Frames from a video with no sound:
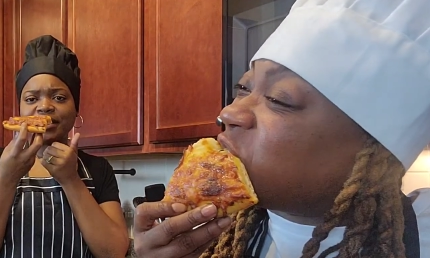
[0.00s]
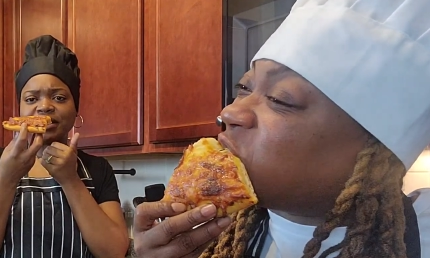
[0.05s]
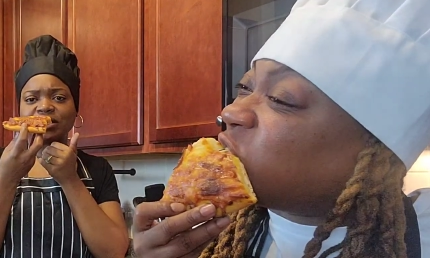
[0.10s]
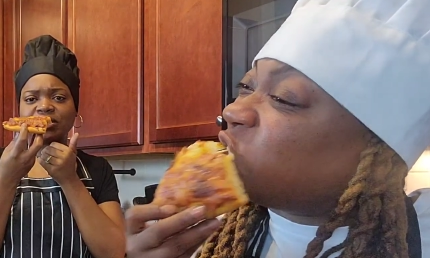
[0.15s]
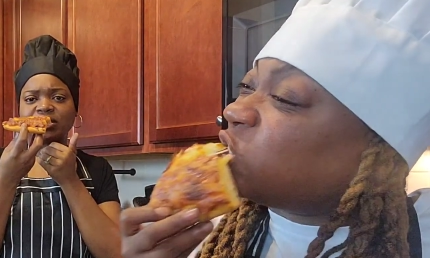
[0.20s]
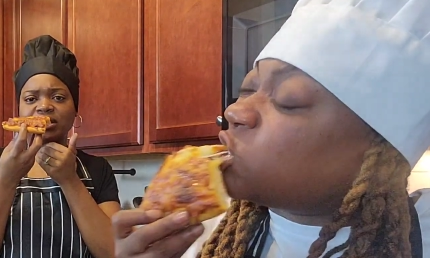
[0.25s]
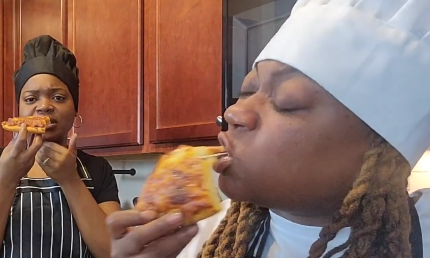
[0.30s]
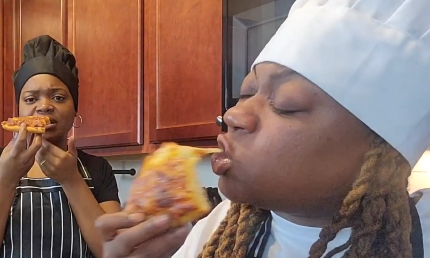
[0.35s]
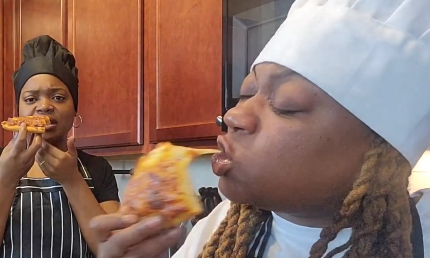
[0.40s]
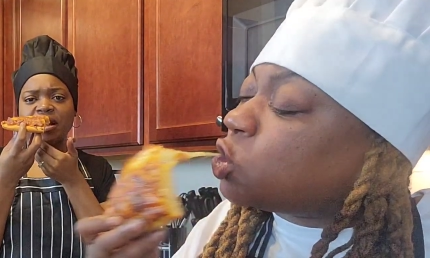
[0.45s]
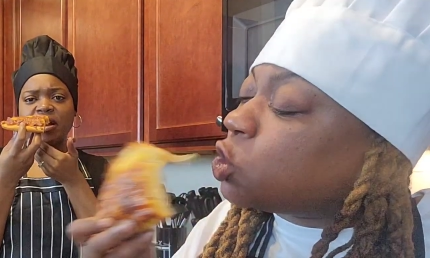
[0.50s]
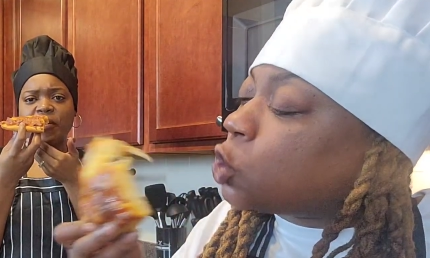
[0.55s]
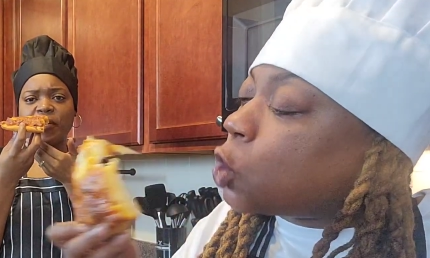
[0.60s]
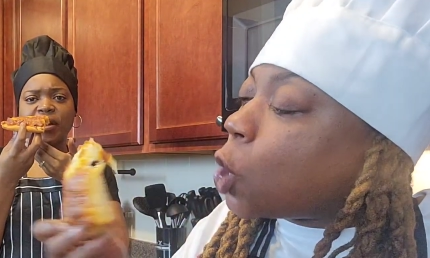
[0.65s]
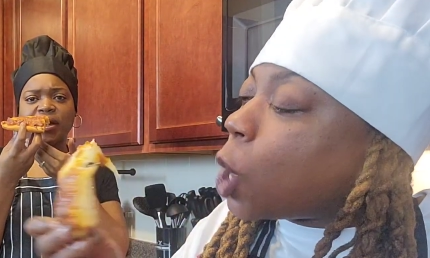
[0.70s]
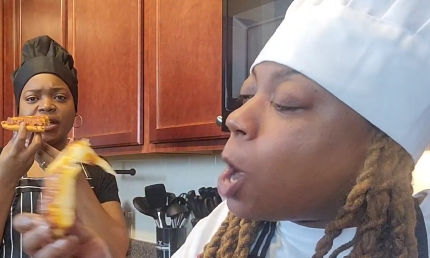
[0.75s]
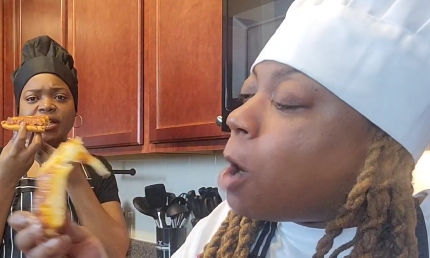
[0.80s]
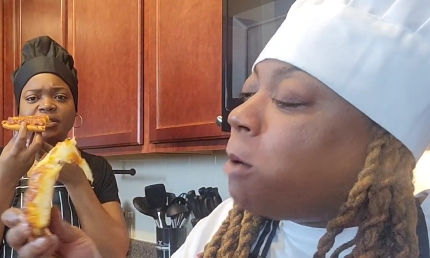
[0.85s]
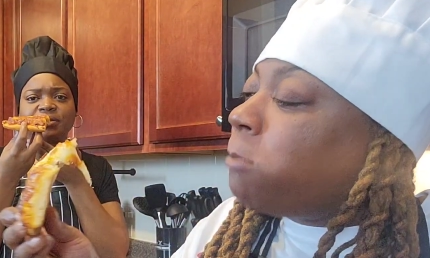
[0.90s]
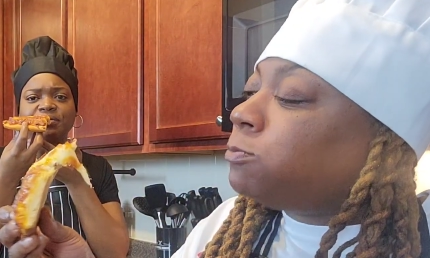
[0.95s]
Speaker 1: It's not
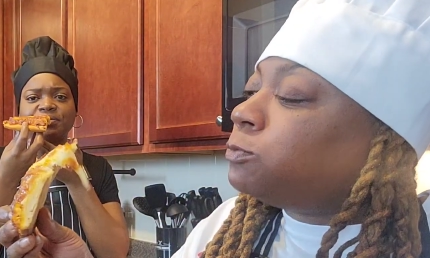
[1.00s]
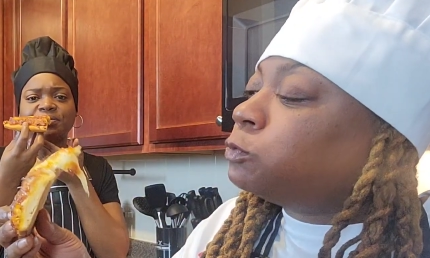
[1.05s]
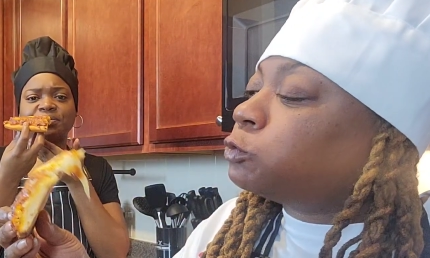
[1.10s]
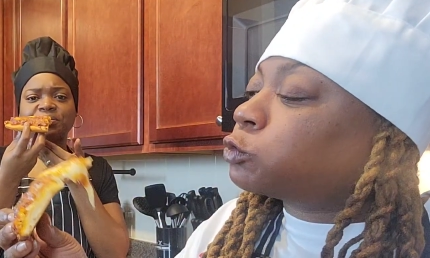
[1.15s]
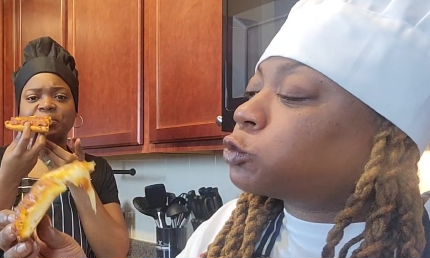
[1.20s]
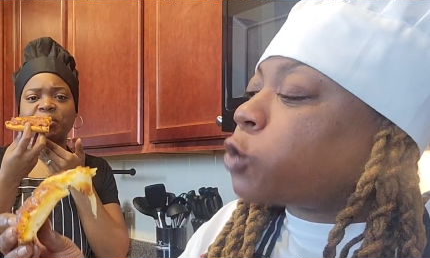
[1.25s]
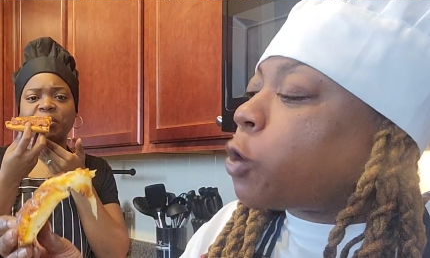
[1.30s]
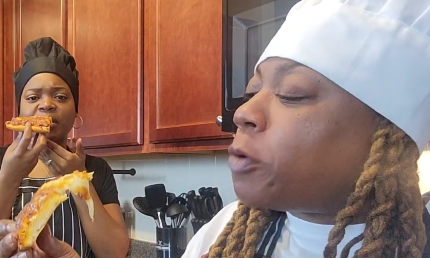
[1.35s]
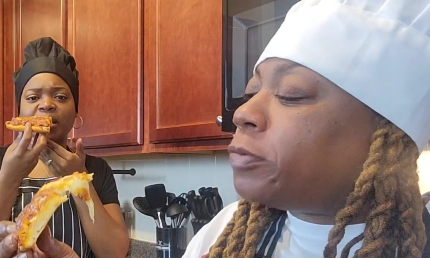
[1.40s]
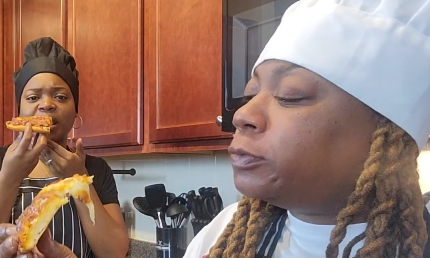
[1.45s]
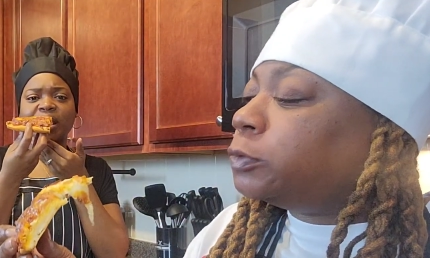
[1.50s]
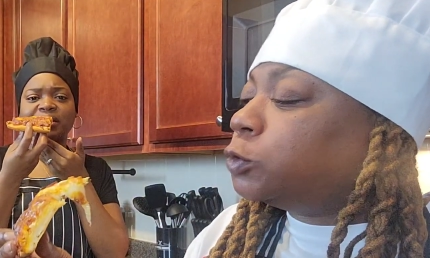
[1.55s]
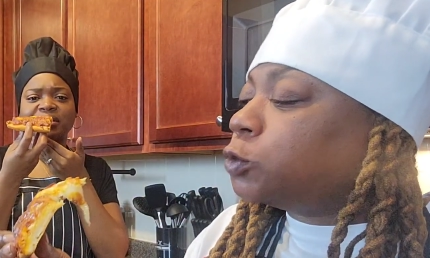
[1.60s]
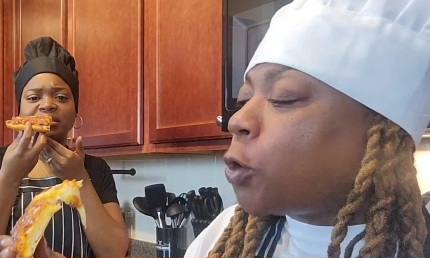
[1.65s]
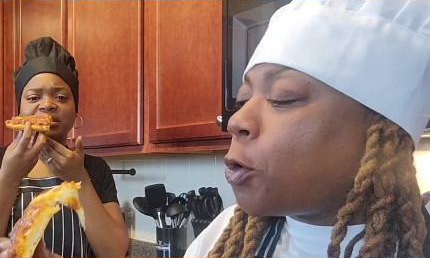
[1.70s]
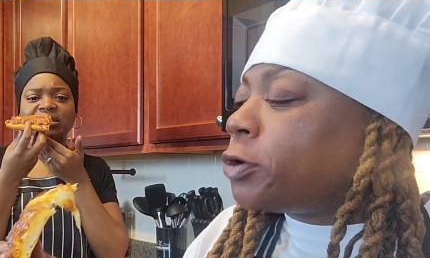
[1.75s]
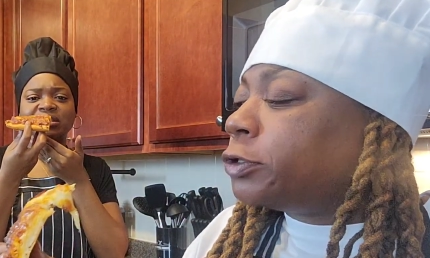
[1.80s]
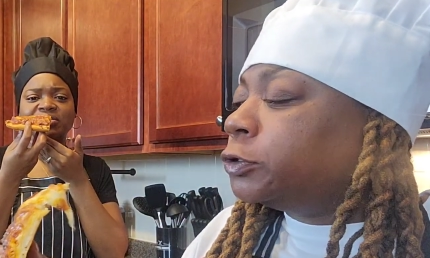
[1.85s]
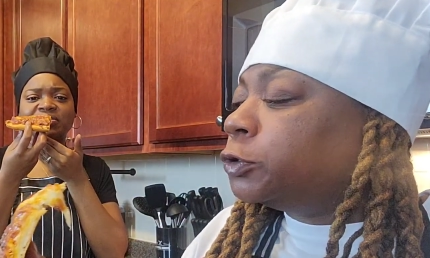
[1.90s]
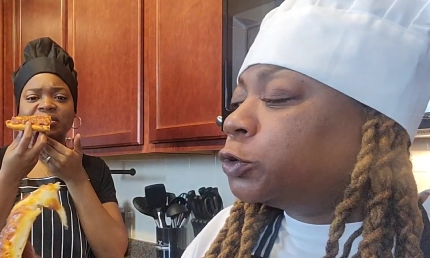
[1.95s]
that bad.
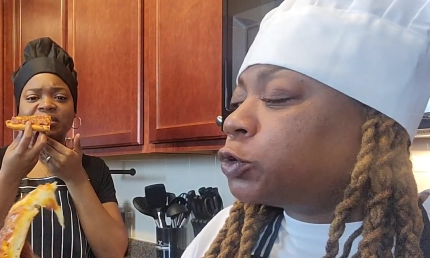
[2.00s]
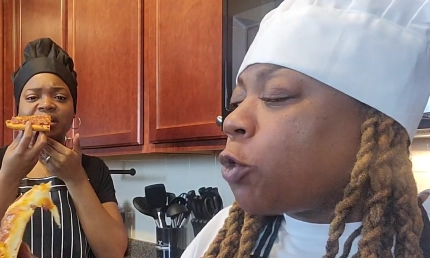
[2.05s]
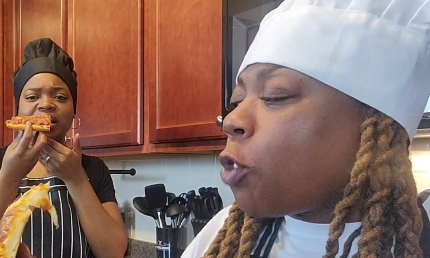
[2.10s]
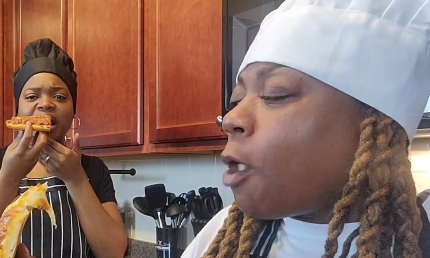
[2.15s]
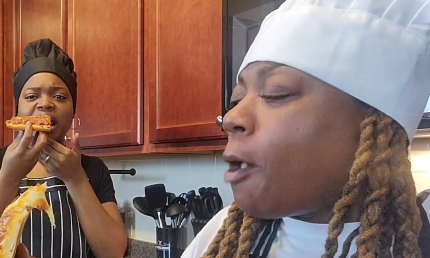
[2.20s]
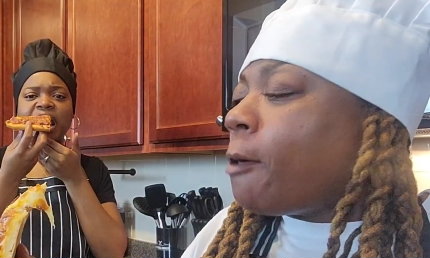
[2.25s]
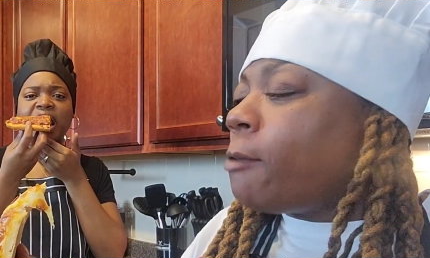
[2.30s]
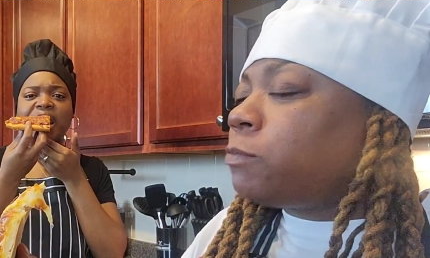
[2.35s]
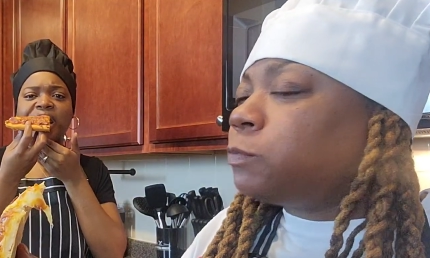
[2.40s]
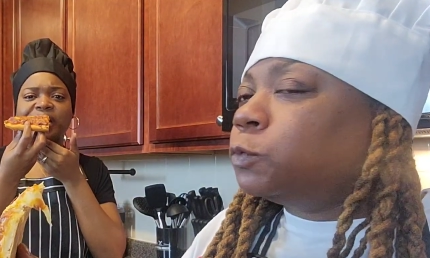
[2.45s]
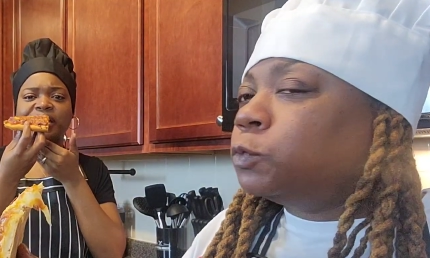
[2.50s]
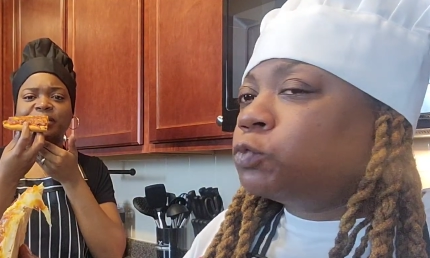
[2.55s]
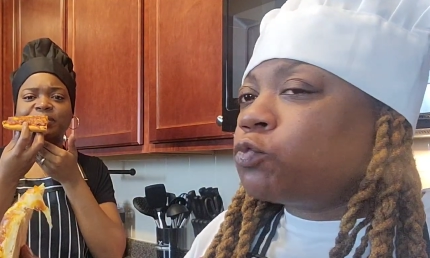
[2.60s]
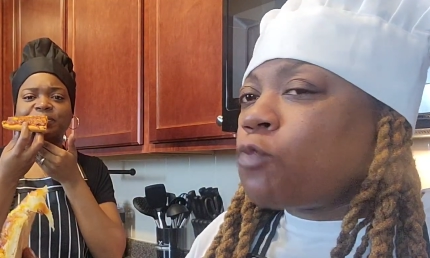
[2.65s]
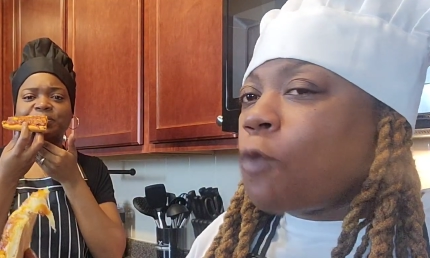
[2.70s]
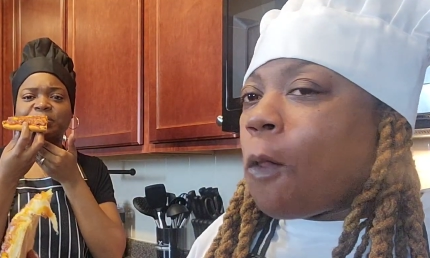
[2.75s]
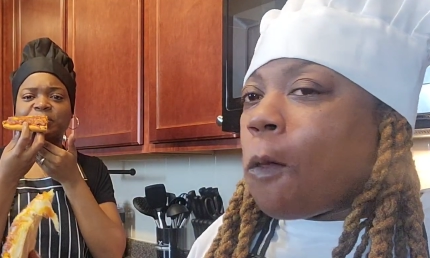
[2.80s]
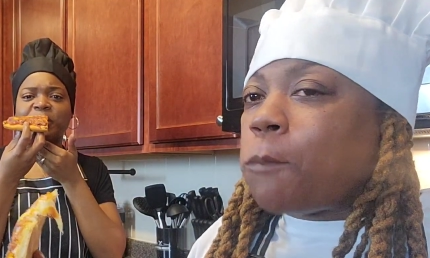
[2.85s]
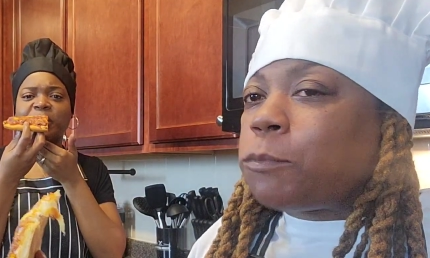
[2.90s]
It's given like.